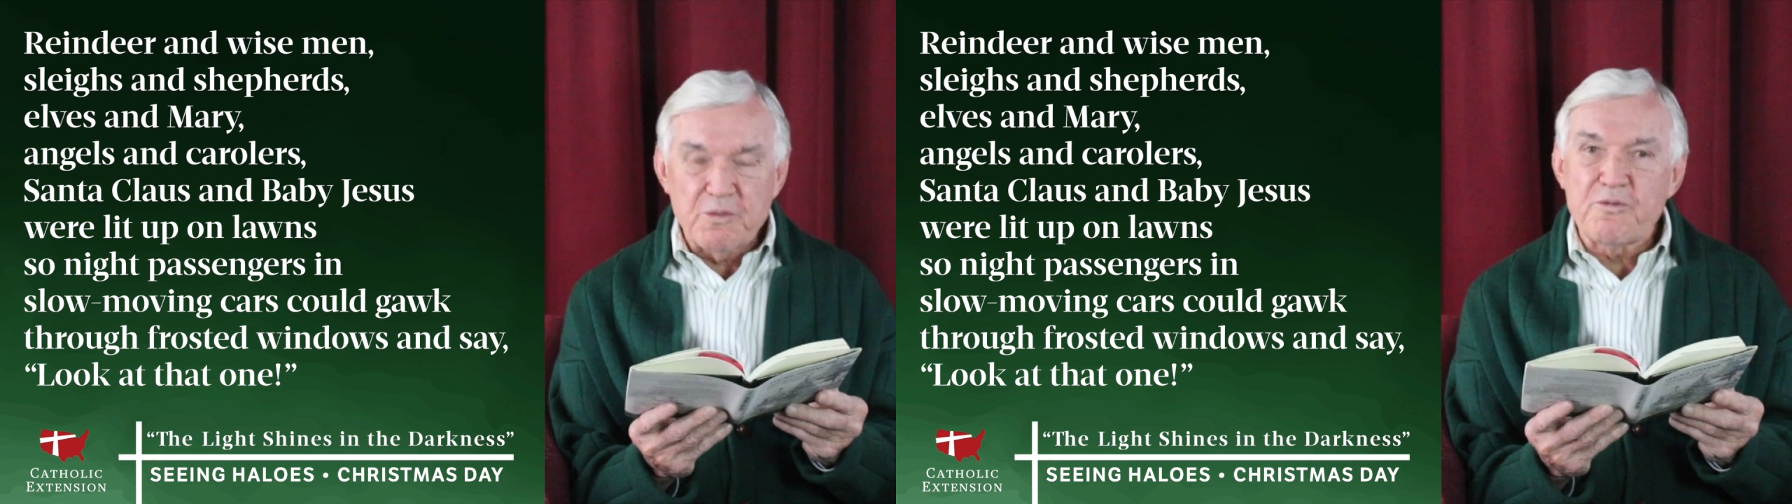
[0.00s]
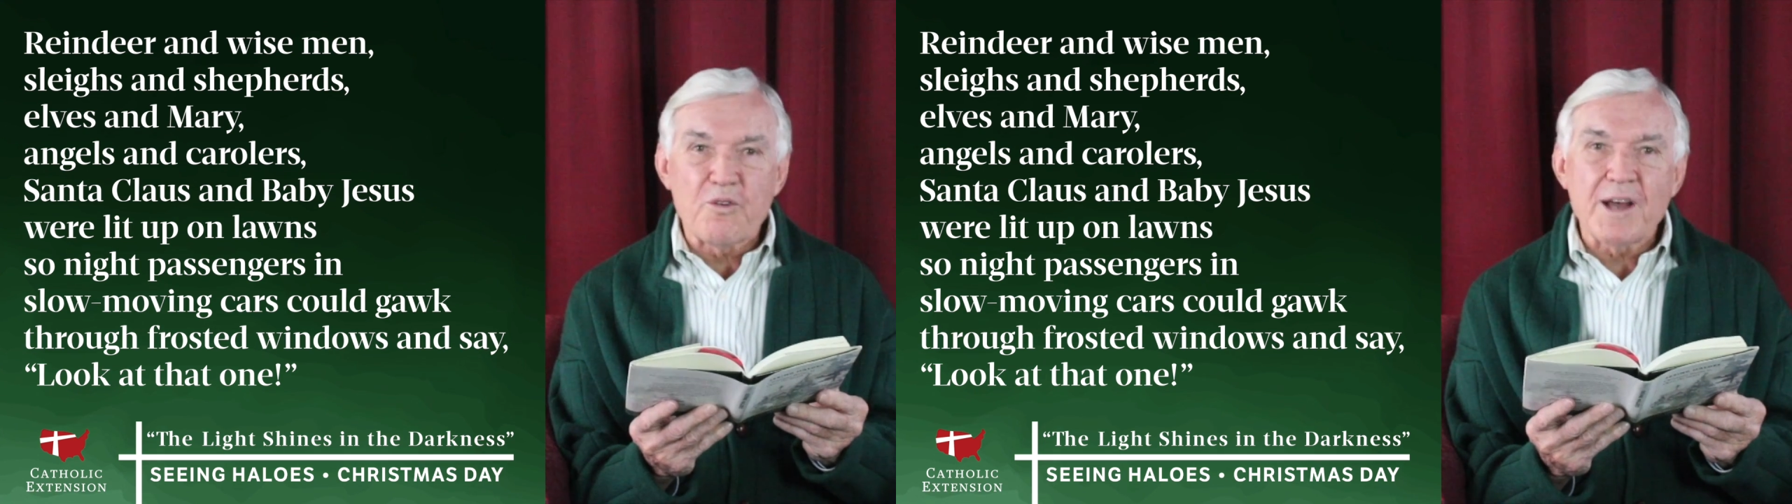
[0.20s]

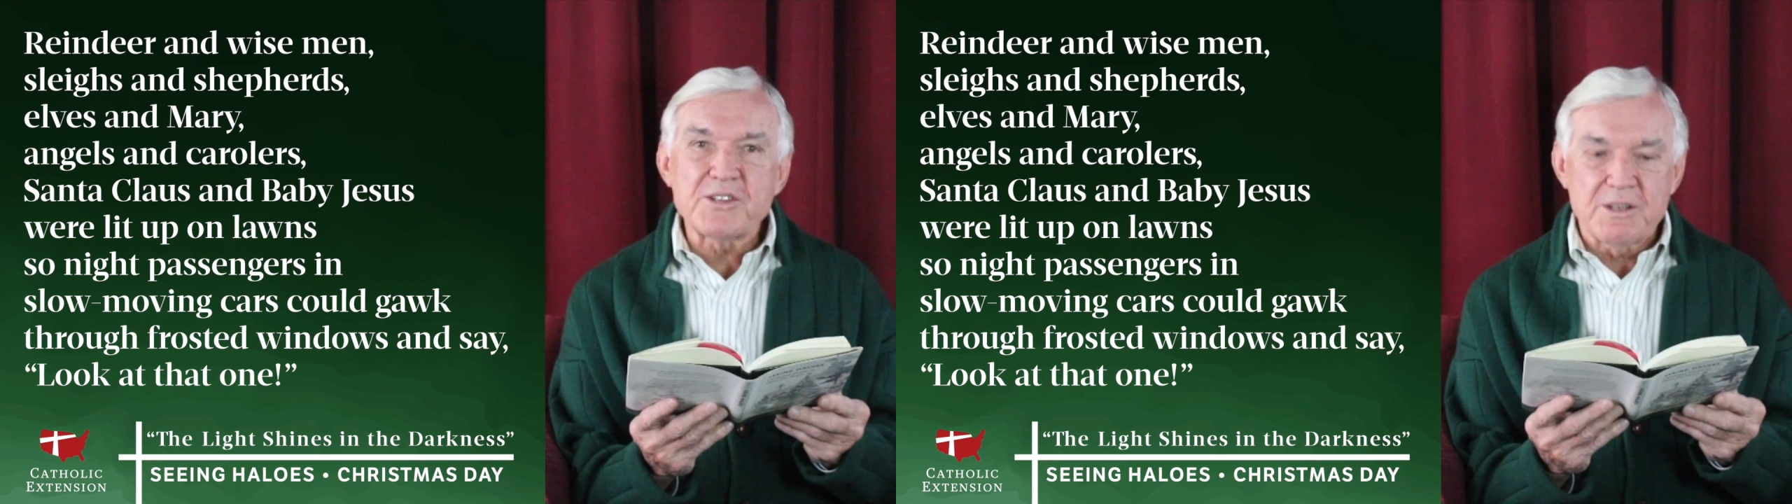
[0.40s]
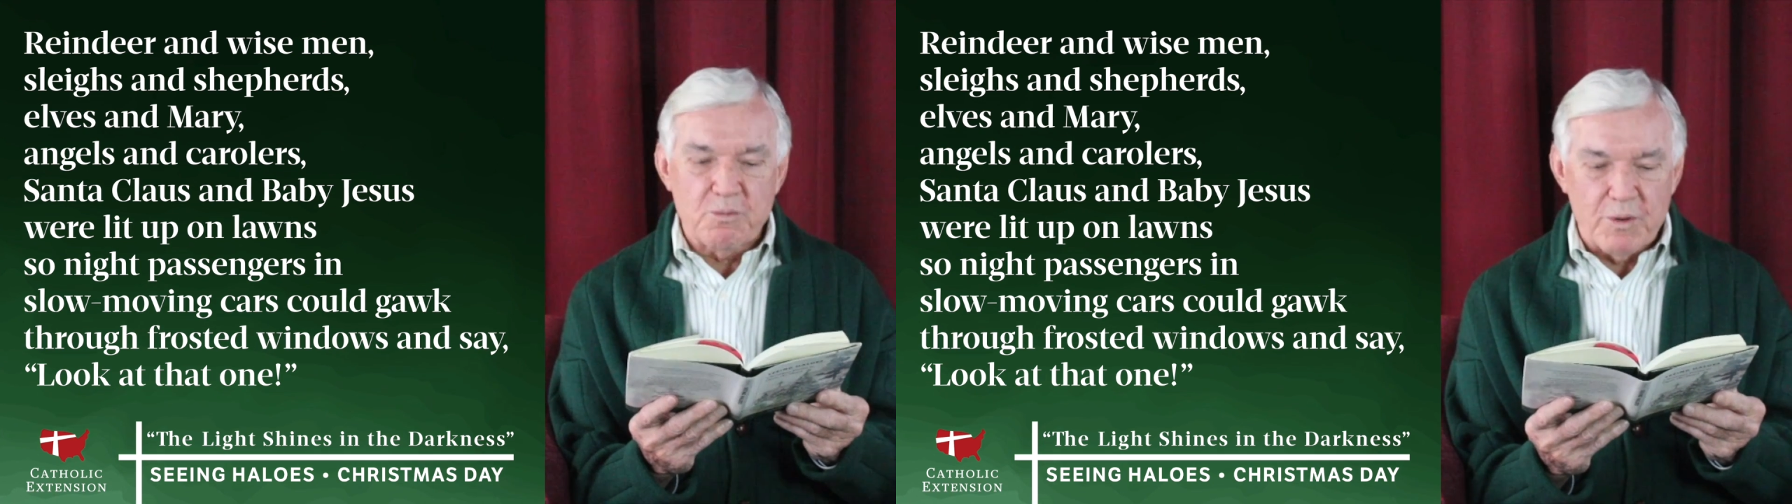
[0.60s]

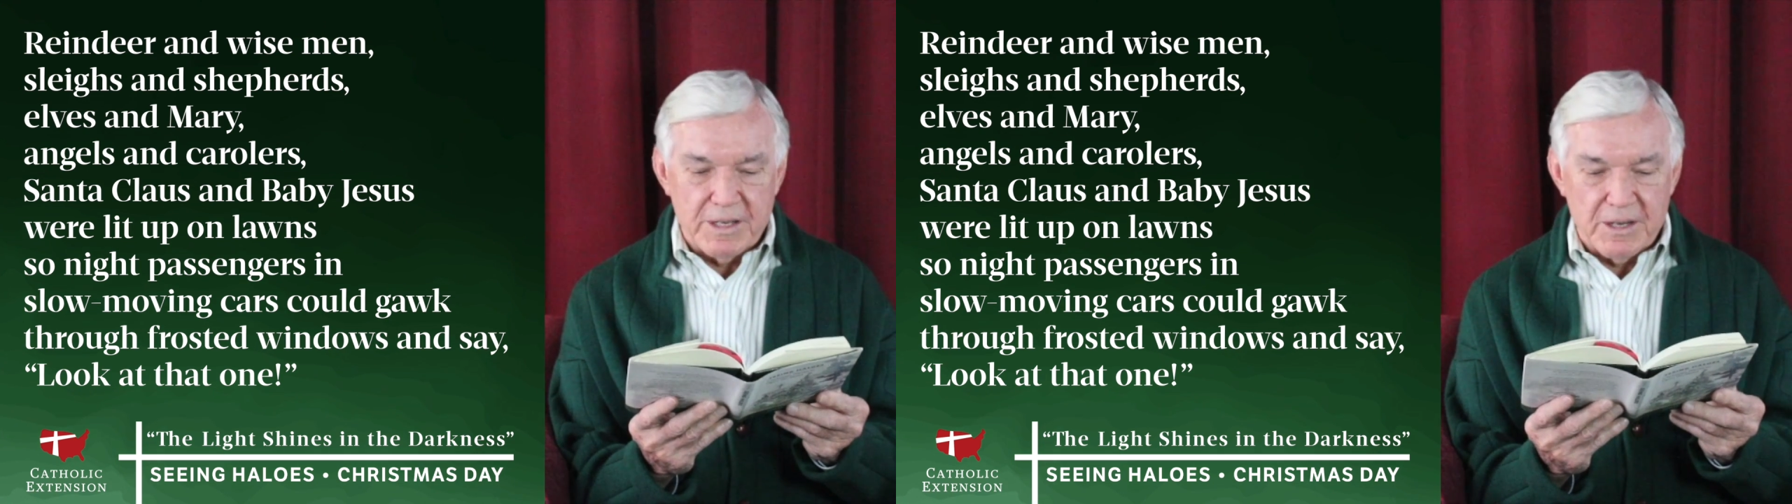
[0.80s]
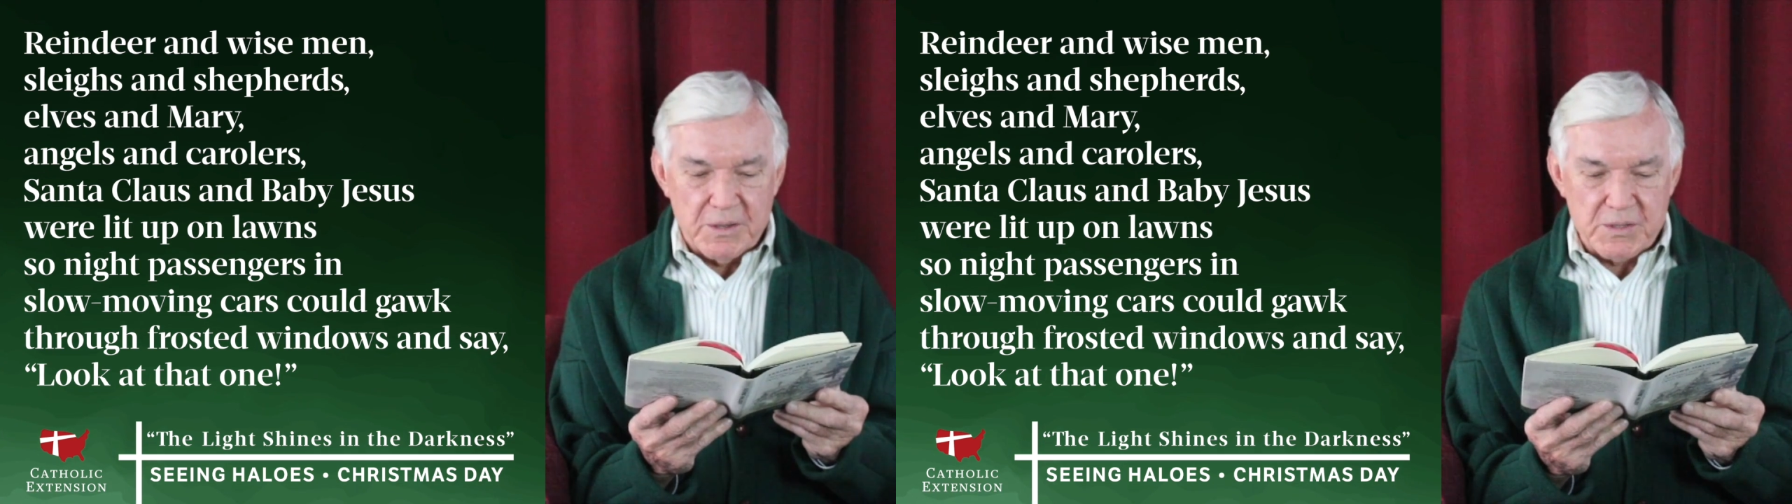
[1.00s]
frosted
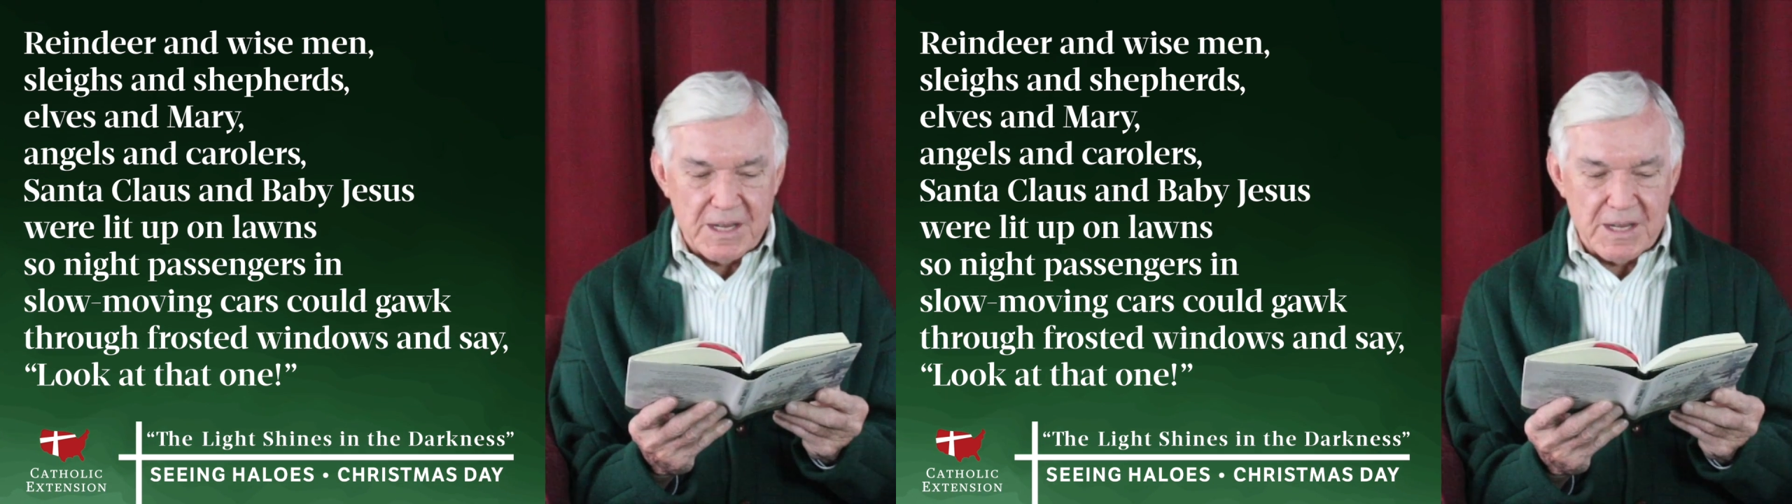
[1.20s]
windows